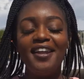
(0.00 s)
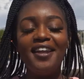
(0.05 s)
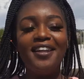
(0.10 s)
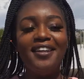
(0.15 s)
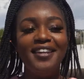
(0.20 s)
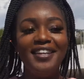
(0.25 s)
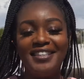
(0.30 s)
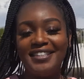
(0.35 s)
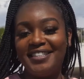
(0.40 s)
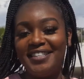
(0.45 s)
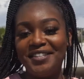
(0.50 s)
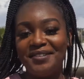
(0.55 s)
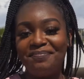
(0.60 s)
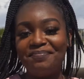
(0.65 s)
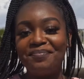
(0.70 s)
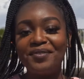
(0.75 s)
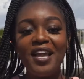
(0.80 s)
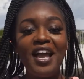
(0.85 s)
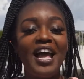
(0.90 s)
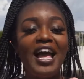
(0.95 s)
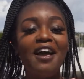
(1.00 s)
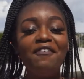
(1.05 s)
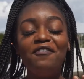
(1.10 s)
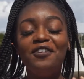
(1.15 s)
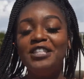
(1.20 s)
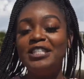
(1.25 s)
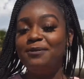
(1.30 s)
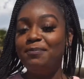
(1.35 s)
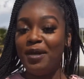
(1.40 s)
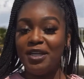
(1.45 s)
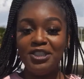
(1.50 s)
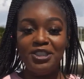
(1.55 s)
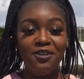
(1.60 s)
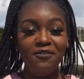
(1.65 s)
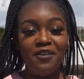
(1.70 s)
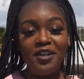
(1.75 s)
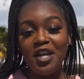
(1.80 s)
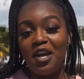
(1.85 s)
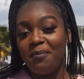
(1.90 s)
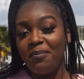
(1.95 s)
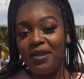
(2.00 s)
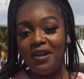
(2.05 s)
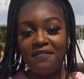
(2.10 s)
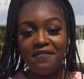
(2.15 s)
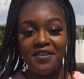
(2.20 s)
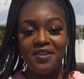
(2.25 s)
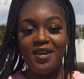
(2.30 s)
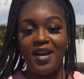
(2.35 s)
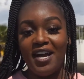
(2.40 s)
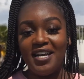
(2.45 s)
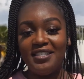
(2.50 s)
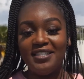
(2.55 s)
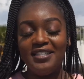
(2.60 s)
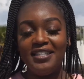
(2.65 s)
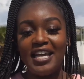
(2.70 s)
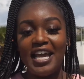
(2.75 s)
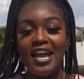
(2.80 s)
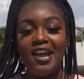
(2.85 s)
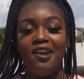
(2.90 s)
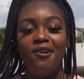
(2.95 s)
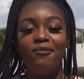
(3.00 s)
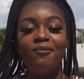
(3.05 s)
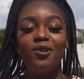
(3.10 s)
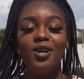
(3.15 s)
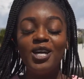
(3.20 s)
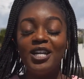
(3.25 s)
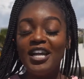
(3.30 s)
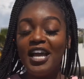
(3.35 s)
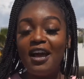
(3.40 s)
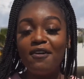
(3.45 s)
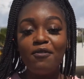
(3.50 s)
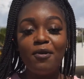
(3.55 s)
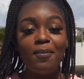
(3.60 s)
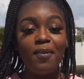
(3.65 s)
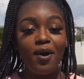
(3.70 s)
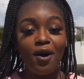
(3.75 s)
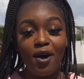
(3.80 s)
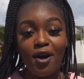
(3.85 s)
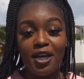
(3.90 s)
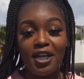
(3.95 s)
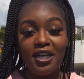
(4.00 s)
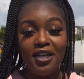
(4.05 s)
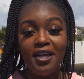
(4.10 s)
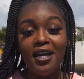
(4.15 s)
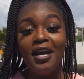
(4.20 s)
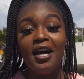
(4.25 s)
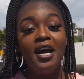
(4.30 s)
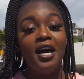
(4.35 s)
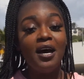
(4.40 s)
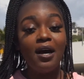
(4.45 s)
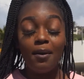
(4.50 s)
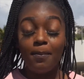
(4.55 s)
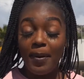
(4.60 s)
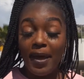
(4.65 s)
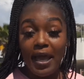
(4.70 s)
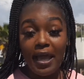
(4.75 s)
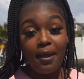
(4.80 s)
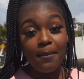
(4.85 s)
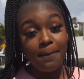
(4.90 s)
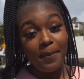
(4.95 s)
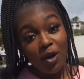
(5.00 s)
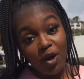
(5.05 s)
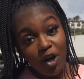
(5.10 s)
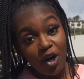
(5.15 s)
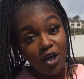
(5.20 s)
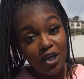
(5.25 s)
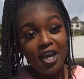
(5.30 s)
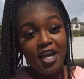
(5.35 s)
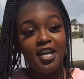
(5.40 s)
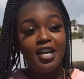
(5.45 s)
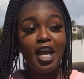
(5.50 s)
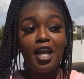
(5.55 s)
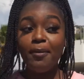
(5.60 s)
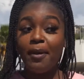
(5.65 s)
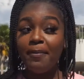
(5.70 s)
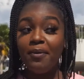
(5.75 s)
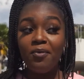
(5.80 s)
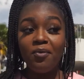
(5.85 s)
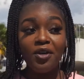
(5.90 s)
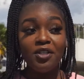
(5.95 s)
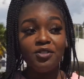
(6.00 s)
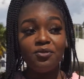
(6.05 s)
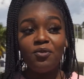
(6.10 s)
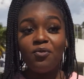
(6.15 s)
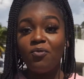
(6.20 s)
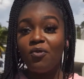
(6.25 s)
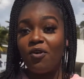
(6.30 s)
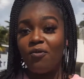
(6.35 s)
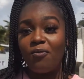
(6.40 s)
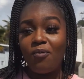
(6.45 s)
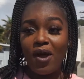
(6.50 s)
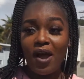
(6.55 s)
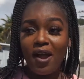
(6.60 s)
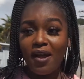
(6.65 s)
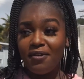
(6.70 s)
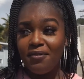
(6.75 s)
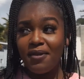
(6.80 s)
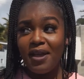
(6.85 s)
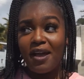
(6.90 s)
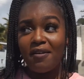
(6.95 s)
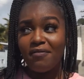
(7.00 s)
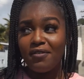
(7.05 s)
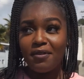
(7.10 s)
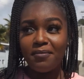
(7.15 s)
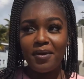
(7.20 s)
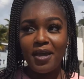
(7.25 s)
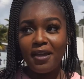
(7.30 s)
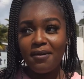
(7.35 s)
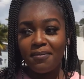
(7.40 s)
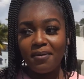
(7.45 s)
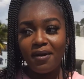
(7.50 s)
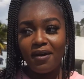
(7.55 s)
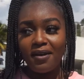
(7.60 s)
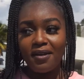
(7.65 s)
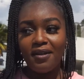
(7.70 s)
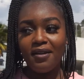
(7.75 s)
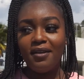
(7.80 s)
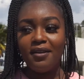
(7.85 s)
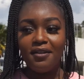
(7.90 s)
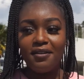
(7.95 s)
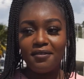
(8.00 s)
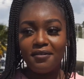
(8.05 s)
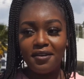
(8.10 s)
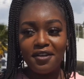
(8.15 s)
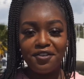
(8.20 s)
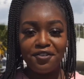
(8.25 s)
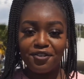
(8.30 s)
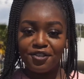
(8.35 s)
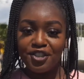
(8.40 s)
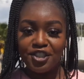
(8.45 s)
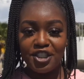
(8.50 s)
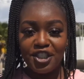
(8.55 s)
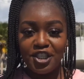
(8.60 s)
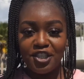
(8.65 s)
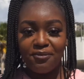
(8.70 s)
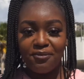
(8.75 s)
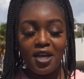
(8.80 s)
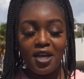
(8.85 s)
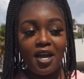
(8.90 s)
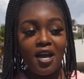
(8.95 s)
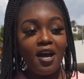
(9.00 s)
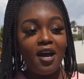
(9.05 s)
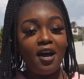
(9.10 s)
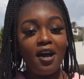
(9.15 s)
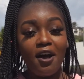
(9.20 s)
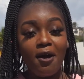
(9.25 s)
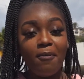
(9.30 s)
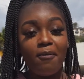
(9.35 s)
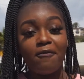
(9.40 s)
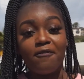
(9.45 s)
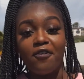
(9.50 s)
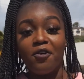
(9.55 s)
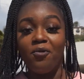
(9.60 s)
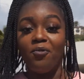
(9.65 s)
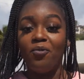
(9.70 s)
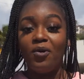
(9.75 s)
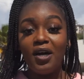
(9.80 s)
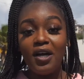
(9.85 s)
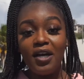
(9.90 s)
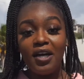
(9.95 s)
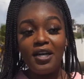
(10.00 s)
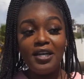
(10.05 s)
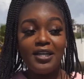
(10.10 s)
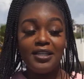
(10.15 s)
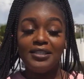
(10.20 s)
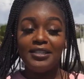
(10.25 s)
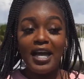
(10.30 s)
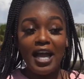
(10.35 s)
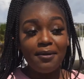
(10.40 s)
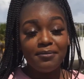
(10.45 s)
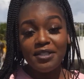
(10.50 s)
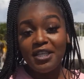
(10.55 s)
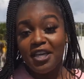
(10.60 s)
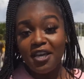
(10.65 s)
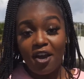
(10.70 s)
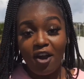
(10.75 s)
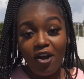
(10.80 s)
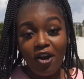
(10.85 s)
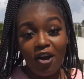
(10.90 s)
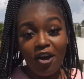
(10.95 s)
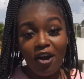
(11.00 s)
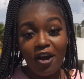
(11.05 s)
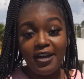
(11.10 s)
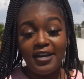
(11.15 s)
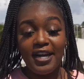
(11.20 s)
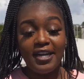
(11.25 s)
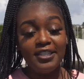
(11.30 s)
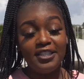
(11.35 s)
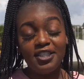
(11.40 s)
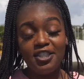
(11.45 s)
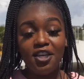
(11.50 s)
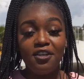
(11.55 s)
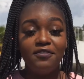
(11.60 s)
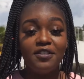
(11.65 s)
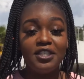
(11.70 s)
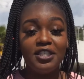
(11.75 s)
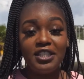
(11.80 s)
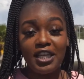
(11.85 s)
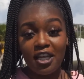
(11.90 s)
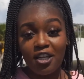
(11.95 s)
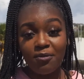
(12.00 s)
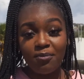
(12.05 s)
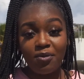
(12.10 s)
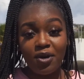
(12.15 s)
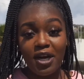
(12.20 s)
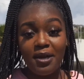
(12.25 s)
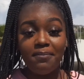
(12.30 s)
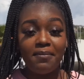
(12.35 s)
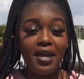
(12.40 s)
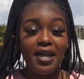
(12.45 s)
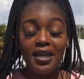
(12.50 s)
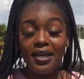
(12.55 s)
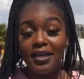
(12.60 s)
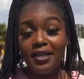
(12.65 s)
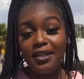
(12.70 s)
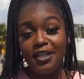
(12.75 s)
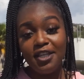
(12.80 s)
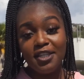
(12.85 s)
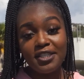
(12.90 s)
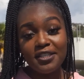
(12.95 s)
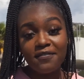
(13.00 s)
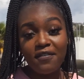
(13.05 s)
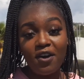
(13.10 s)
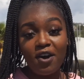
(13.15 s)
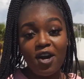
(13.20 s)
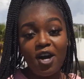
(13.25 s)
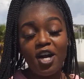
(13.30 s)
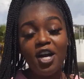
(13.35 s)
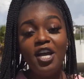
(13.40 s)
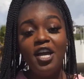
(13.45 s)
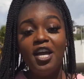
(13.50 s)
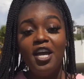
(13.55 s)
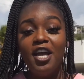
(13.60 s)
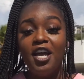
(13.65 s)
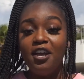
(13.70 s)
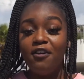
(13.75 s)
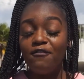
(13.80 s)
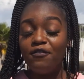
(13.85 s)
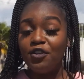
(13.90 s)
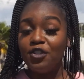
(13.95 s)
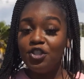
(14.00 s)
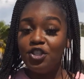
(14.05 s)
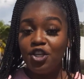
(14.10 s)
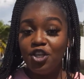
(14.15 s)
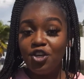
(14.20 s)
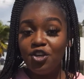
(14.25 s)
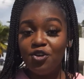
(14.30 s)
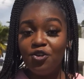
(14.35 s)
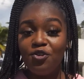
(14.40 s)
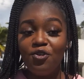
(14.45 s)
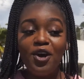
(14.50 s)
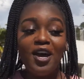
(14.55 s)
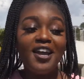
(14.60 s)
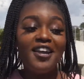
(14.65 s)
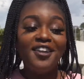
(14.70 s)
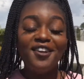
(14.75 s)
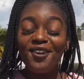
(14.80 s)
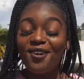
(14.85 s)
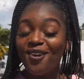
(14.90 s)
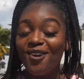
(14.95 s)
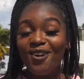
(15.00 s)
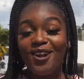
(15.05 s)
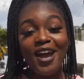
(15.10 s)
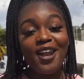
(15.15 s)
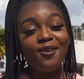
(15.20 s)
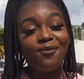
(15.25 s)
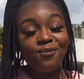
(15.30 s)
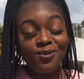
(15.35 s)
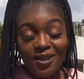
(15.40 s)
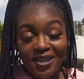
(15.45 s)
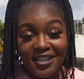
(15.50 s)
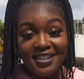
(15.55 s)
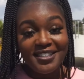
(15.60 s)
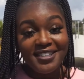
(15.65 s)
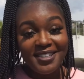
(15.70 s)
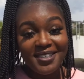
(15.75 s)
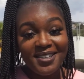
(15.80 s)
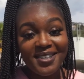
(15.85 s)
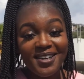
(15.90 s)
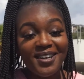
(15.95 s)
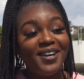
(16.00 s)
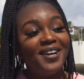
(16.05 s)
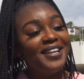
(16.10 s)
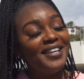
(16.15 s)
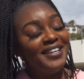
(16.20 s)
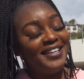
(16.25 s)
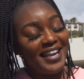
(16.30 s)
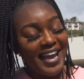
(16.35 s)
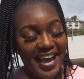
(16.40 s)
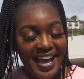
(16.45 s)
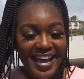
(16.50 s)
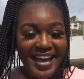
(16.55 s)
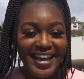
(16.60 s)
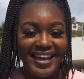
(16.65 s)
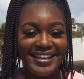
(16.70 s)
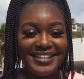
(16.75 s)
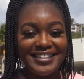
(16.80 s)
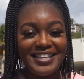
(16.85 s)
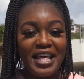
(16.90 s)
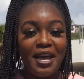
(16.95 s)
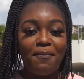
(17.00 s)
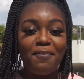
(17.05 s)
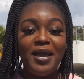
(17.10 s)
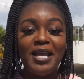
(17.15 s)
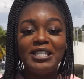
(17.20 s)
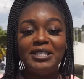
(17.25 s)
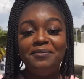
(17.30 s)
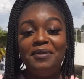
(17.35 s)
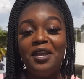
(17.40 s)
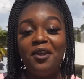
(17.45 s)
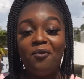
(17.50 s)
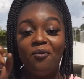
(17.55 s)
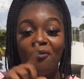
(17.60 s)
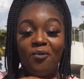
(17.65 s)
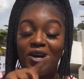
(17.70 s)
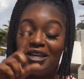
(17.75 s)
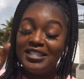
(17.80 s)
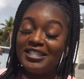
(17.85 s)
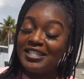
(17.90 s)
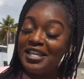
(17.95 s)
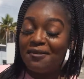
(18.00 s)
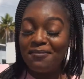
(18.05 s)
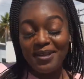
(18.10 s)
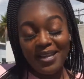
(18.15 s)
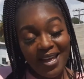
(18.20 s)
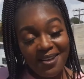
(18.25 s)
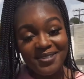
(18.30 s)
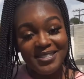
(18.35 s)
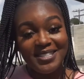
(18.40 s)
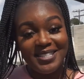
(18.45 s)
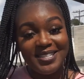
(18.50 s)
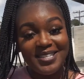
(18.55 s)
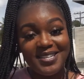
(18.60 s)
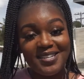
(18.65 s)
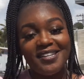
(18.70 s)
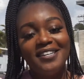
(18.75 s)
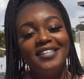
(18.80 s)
listen, I have a special video planned for you guys today. We're gonna have a party. A paint party. Now you may be wondering, well, why are you having a paint party and you're in your Jeep? For one, times get hard and I deserve to celebrate making it this far. And for two, your girl got a realtor. Yes, so that makes me one step closer